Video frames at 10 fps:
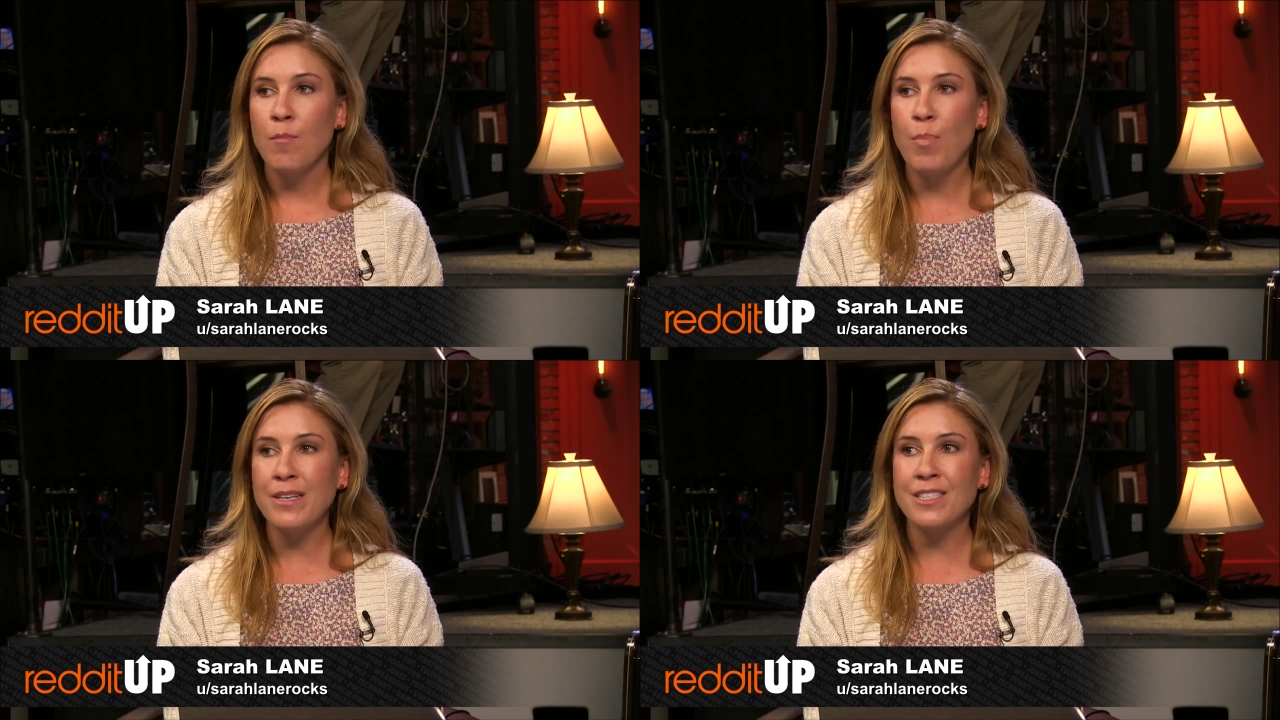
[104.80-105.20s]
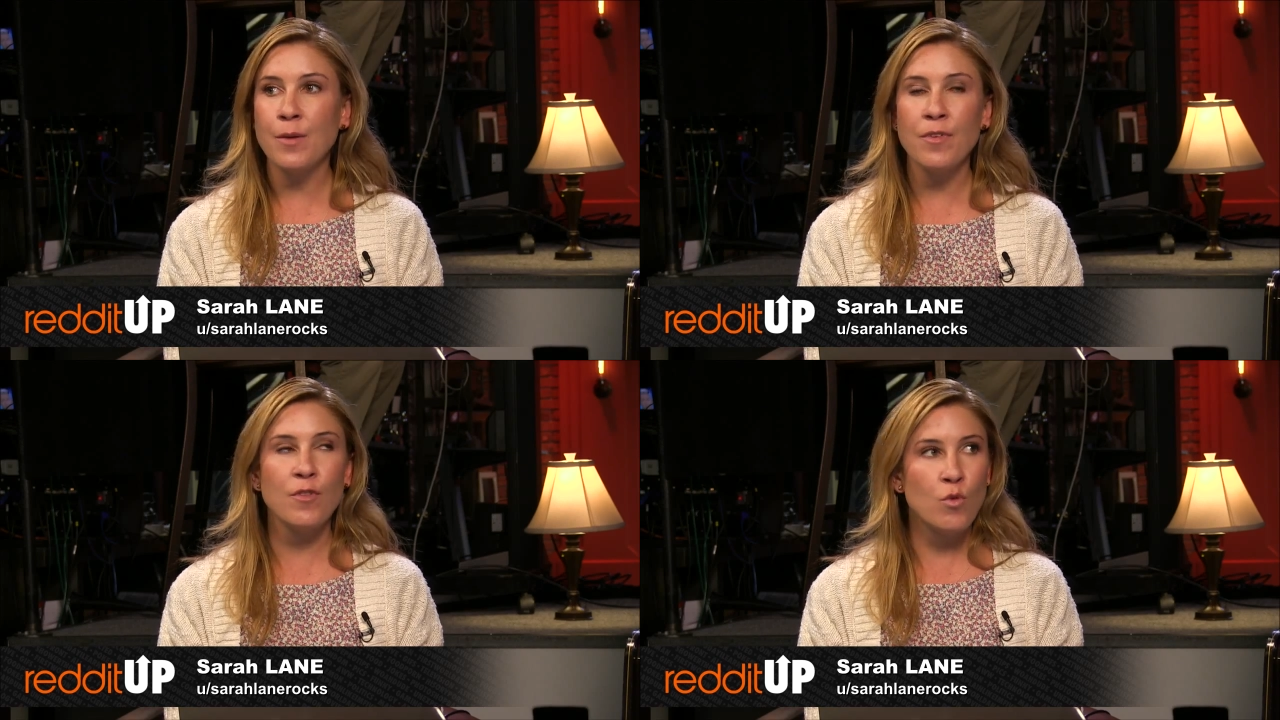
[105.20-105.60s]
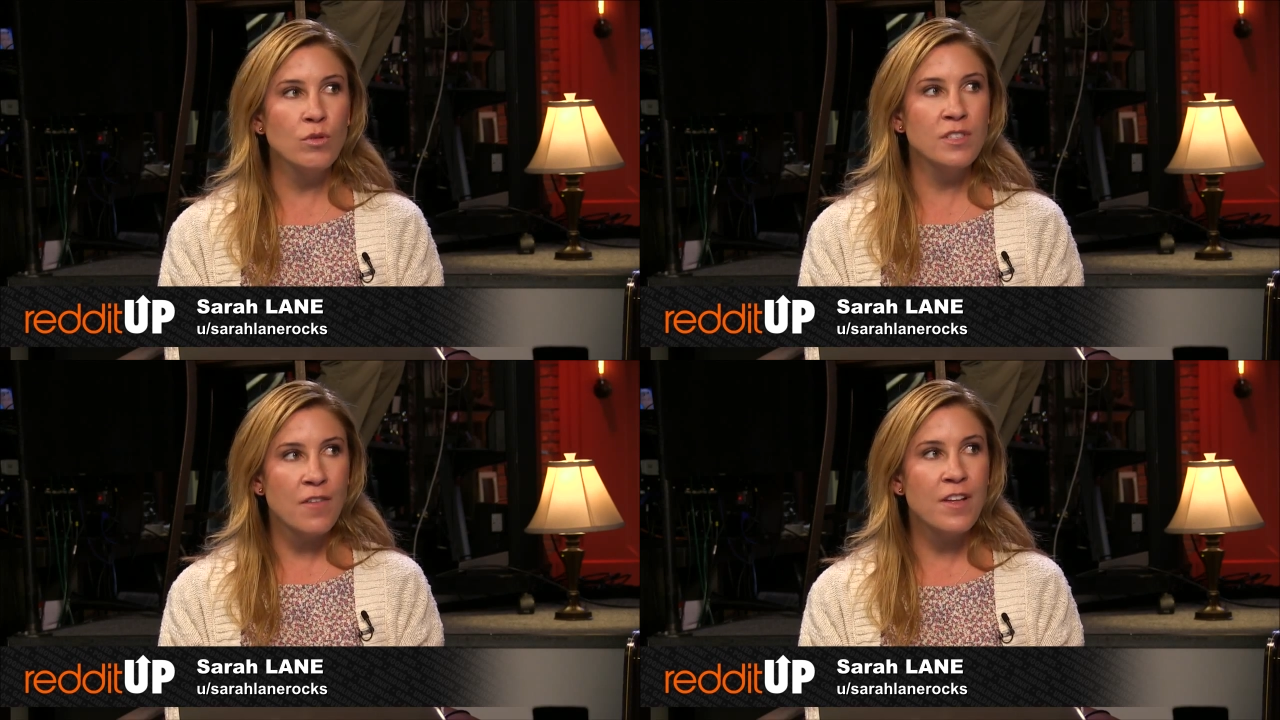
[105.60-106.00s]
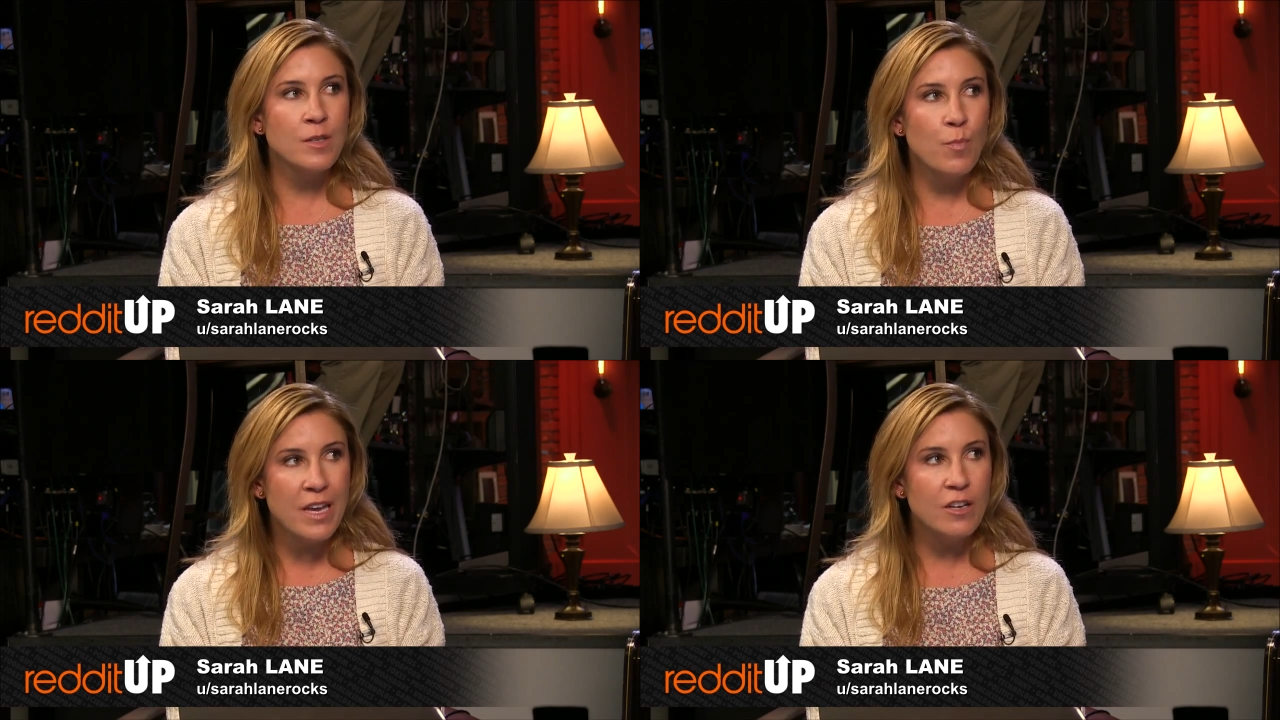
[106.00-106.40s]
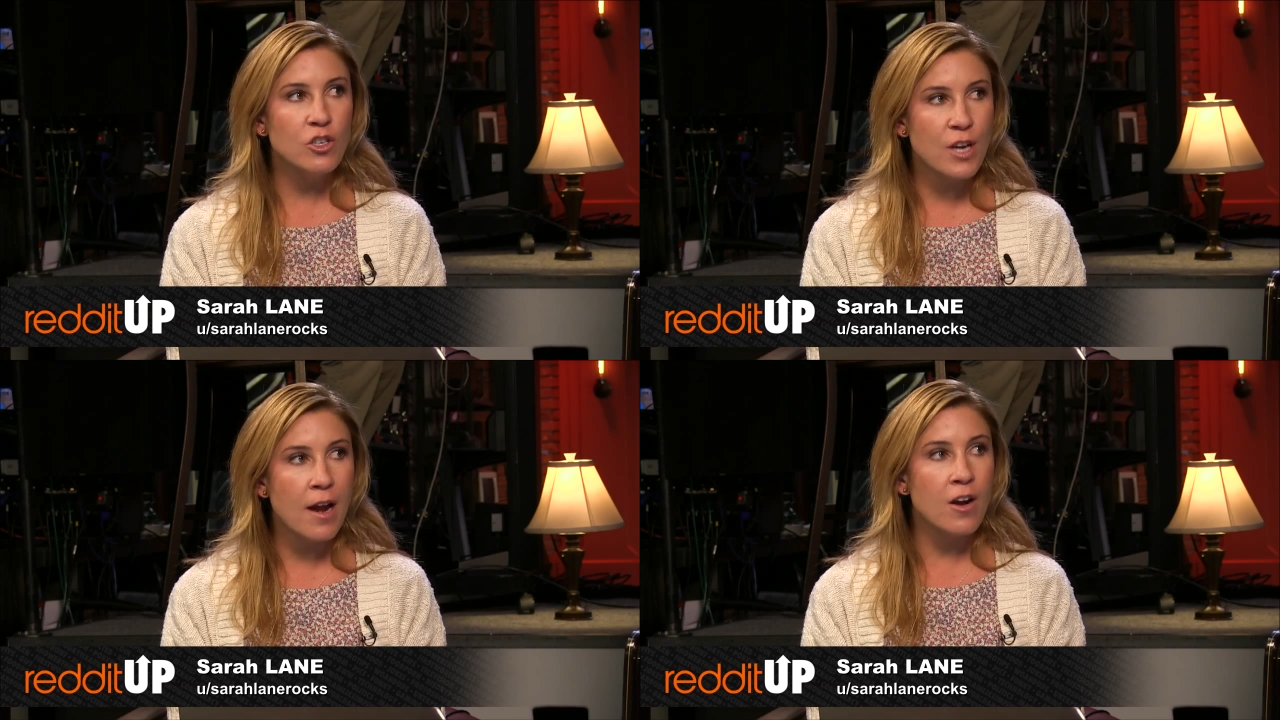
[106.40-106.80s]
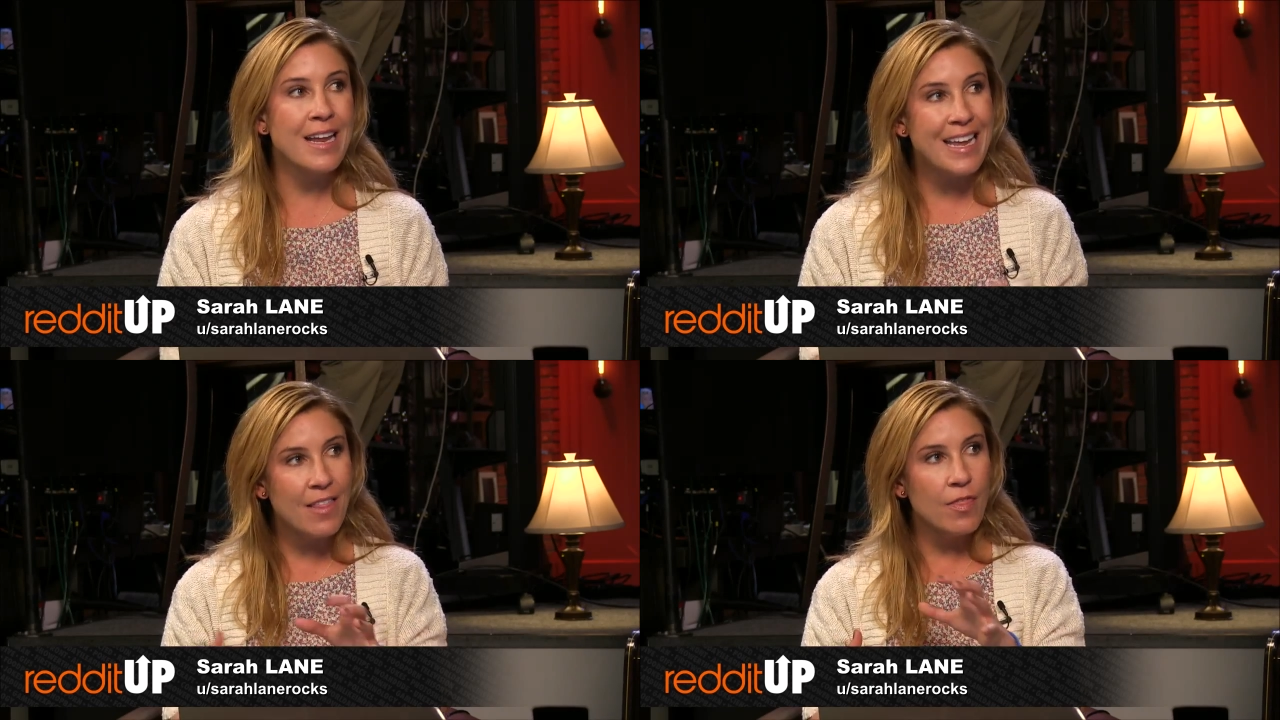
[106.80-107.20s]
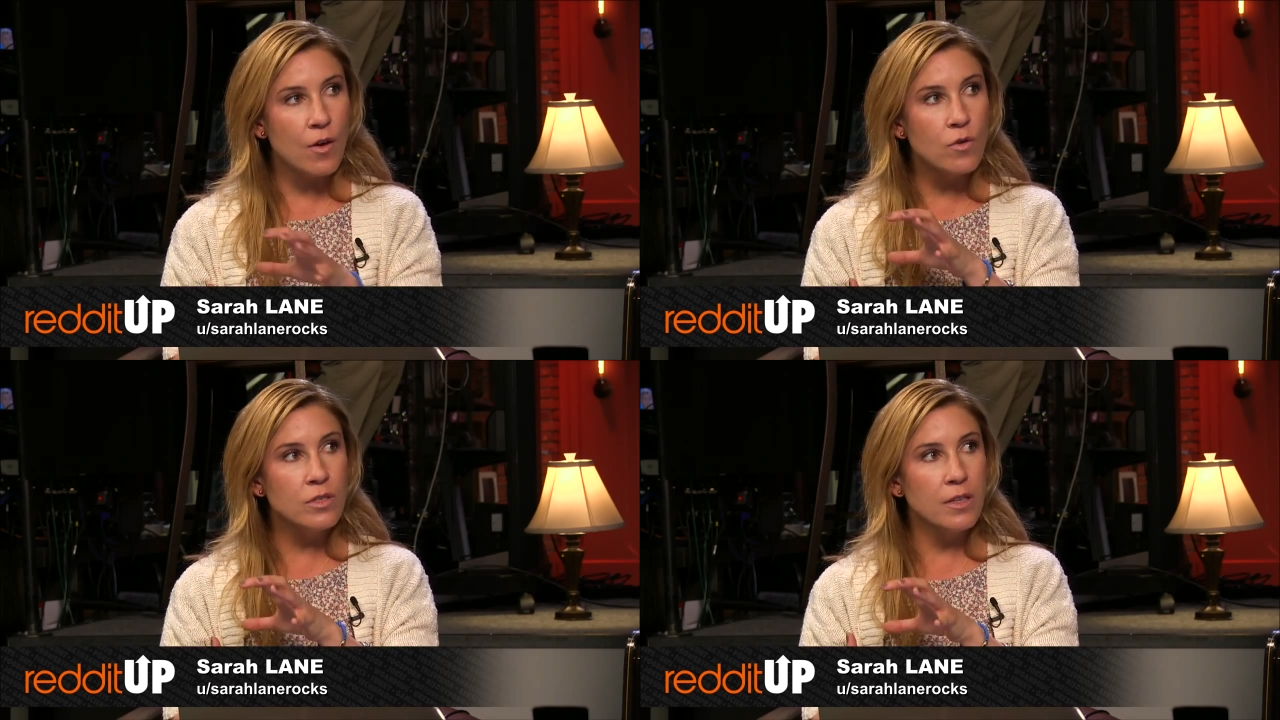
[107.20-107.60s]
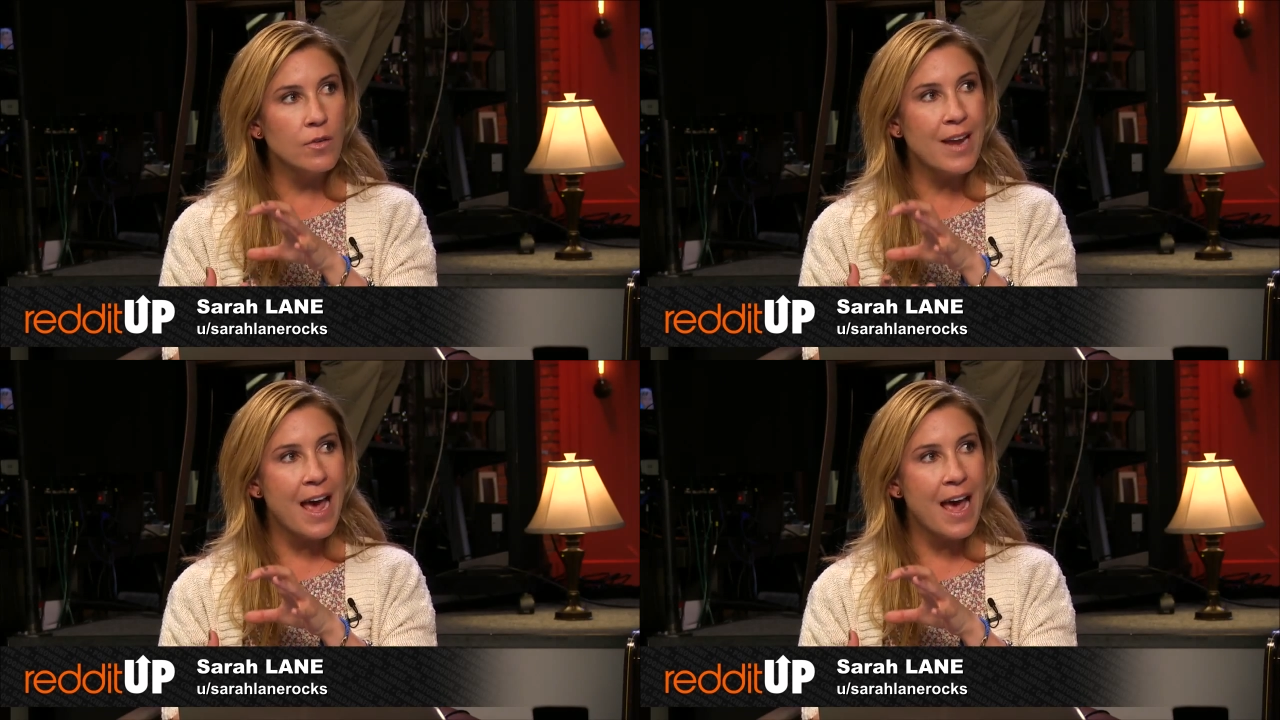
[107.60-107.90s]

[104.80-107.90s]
but some of the cool stuff that's being shared in those little